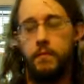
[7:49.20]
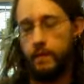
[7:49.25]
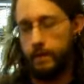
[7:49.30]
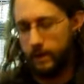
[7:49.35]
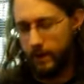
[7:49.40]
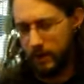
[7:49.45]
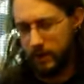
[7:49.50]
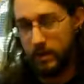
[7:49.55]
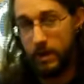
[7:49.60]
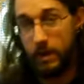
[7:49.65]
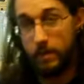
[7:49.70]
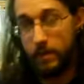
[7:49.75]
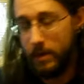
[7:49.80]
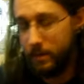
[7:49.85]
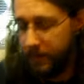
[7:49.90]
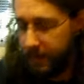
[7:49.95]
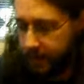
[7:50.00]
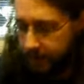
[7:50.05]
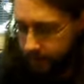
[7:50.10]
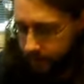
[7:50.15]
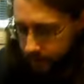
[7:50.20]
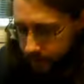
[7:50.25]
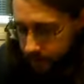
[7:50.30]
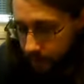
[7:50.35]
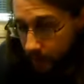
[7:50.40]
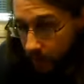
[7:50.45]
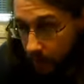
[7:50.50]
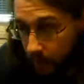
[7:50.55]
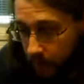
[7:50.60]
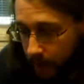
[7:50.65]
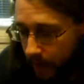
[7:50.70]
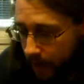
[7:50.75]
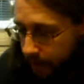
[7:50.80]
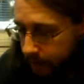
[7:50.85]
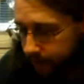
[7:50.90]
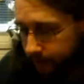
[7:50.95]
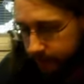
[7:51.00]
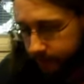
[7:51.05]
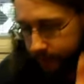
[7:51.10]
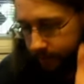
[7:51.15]
fix them in a minute. Again,
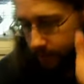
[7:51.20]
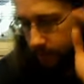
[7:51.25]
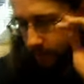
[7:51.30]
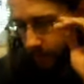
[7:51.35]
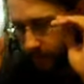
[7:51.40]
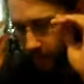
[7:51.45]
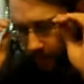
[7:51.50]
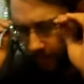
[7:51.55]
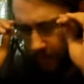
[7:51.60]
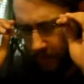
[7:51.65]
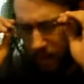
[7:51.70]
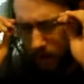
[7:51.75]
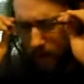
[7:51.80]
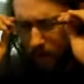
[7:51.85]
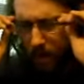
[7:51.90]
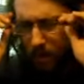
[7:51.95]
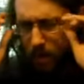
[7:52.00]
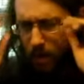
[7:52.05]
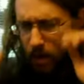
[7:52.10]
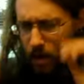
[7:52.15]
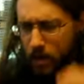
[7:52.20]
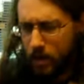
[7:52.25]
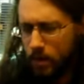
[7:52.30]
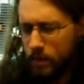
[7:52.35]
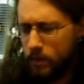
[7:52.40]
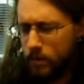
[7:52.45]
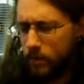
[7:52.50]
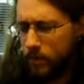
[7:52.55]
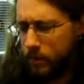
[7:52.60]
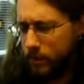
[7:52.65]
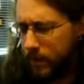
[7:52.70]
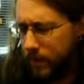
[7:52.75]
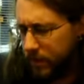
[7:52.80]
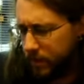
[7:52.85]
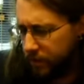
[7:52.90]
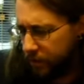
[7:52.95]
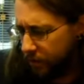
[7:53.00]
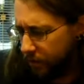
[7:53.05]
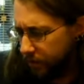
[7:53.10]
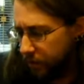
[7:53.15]
whatever. Wish we had
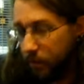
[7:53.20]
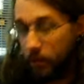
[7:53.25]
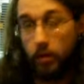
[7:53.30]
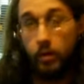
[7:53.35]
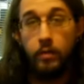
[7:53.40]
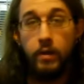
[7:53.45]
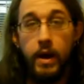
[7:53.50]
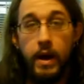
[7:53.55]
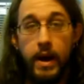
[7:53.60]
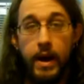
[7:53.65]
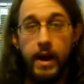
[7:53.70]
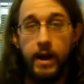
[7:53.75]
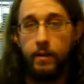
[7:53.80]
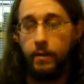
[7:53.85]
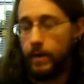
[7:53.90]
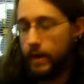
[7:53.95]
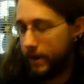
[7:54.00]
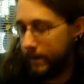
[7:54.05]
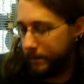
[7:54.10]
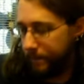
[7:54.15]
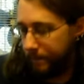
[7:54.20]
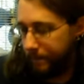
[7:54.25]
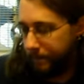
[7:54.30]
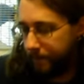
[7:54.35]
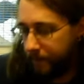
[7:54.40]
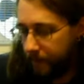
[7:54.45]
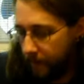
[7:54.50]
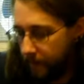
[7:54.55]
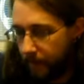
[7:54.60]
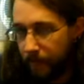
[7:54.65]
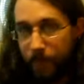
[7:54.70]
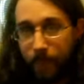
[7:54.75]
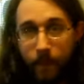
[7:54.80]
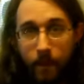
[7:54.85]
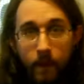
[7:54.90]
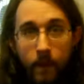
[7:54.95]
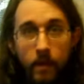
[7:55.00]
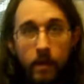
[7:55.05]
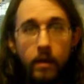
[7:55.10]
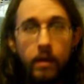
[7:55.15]
super glue. Anyway,
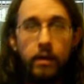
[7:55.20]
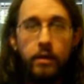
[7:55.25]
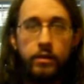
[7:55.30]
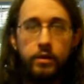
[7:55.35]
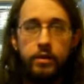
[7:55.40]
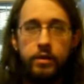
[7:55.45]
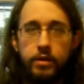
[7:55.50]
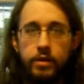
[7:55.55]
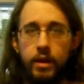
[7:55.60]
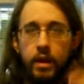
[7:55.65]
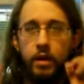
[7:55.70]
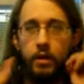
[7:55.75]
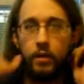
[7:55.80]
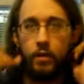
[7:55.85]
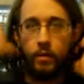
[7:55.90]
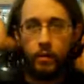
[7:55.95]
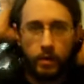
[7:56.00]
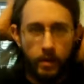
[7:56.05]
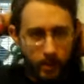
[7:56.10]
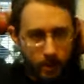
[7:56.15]
so,